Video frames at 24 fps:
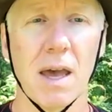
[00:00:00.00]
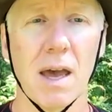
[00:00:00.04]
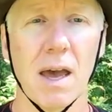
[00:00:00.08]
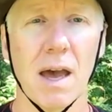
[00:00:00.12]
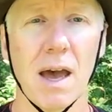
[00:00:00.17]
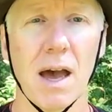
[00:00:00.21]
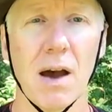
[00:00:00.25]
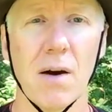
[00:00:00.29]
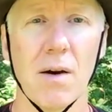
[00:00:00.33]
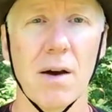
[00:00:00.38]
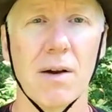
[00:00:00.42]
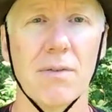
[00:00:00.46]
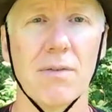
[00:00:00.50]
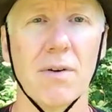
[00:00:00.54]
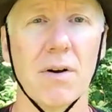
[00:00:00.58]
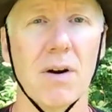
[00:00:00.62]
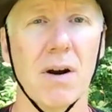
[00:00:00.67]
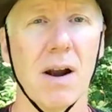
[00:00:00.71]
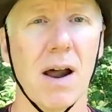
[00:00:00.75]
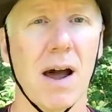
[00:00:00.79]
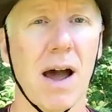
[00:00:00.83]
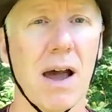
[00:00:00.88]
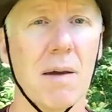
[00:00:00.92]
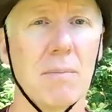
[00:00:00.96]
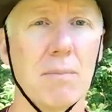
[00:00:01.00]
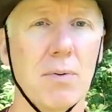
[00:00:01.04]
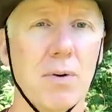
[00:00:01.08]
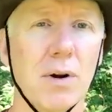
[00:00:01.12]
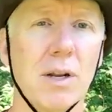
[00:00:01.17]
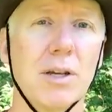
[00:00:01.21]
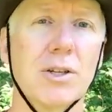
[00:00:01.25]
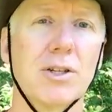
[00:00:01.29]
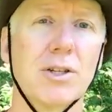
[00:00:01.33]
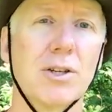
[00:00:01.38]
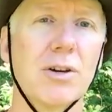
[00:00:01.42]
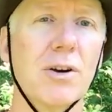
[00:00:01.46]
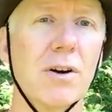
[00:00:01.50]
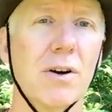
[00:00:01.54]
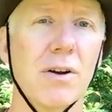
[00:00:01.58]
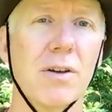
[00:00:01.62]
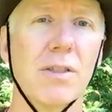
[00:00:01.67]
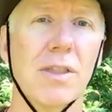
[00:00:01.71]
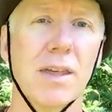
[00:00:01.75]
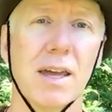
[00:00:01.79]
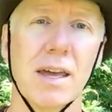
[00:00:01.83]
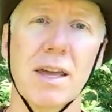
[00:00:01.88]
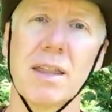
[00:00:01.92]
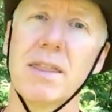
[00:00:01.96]
However, I'm pretty sure
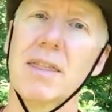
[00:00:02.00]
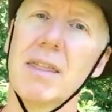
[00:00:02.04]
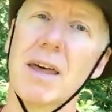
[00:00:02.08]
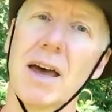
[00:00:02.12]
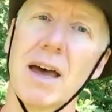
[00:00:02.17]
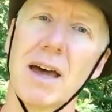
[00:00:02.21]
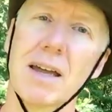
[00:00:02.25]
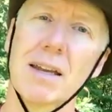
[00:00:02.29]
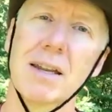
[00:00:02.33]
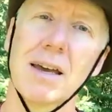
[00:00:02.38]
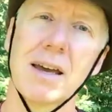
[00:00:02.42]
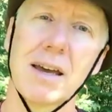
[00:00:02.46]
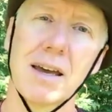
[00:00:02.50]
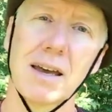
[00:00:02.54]
then that